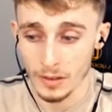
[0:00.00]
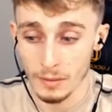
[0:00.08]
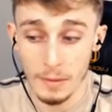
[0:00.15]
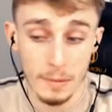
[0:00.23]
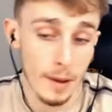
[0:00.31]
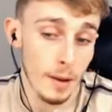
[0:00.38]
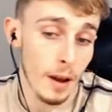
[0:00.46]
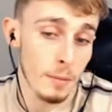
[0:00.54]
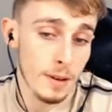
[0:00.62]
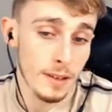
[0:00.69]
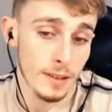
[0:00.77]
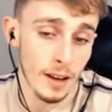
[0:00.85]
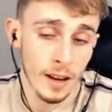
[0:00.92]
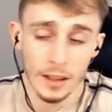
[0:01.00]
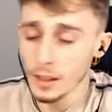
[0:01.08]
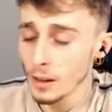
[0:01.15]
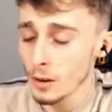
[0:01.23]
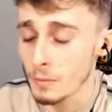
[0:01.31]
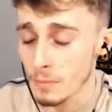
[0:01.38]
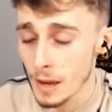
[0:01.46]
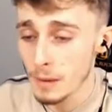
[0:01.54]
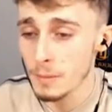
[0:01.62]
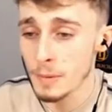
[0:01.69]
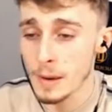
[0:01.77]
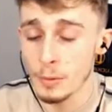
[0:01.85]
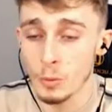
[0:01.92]
I mean, I don't know. Maybe
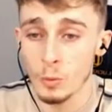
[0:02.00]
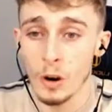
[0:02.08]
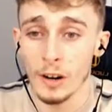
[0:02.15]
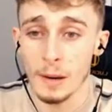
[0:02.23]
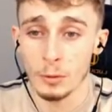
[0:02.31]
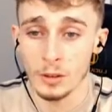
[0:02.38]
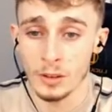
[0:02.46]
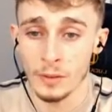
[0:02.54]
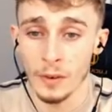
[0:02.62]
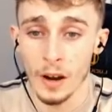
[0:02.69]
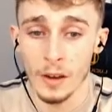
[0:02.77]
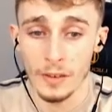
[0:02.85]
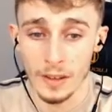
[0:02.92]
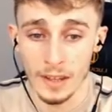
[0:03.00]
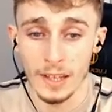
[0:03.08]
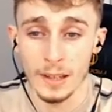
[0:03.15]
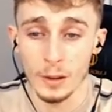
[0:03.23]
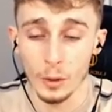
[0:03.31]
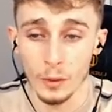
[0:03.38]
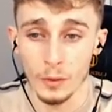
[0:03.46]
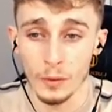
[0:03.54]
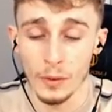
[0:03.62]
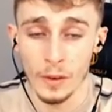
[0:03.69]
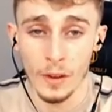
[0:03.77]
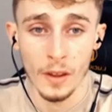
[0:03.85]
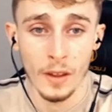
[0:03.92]
people were able to survive in these sort of
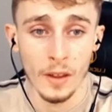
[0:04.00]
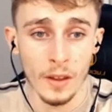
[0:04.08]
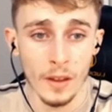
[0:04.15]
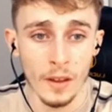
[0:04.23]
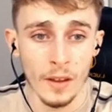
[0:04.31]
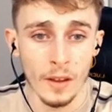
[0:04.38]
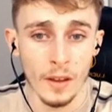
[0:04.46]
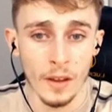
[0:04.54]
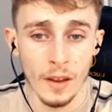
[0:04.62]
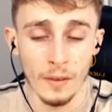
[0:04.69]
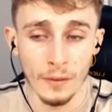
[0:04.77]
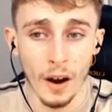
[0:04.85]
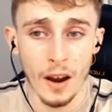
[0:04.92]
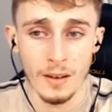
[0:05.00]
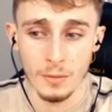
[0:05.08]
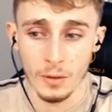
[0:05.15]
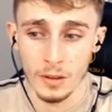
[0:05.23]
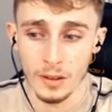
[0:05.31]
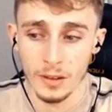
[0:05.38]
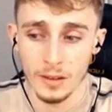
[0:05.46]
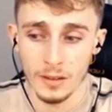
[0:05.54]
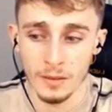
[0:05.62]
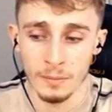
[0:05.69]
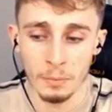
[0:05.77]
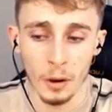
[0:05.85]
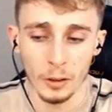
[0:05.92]
environments,
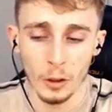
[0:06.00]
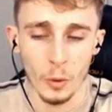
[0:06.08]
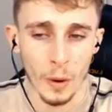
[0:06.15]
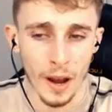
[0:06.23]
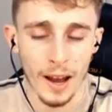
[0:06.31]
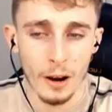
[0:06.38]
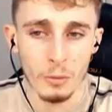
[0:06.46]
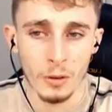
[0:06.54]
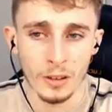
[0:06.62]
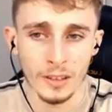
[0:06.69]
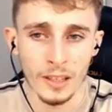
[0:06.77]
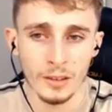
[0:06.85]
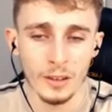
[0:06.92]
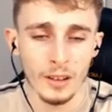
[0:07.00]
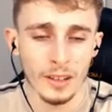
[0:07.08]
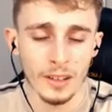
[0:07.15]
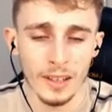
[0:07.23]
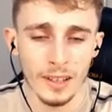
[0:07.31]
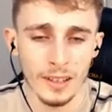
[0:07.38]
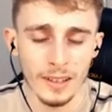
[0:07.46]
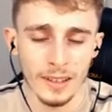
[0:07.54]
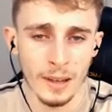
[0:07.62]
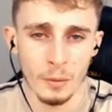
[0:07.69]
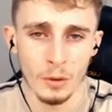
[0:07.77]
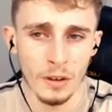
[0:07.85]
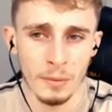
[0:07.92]
but I don't know how, because there's not, like,
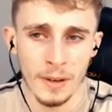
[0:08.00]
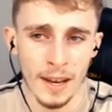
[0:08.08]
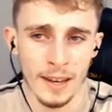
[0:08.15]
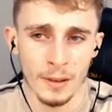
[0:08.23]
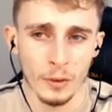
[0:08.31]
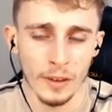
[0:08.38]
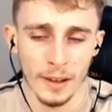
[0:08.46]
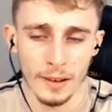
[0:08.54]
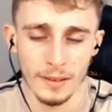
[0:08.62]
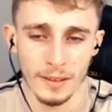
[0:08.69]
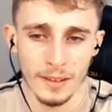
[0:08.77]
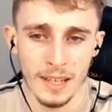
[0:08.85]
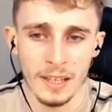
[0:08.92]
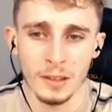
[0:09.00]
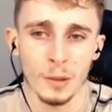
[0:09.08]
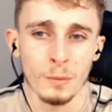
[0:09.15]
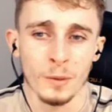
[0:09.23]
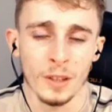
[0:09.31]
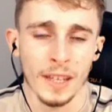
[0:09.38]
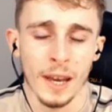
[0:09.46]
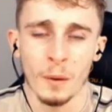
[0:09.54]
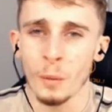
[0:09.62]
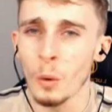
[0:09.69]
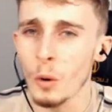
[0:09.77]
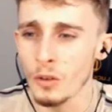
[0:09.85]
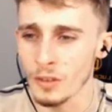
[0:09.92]
there wouldn't have been any sort of like systems to get
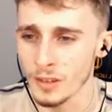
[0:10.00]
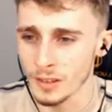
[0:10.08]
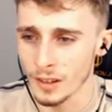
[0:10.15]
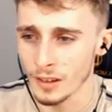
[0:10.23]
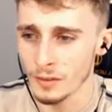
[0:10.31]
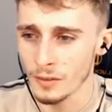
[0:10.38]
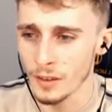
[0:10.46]
water and stuff.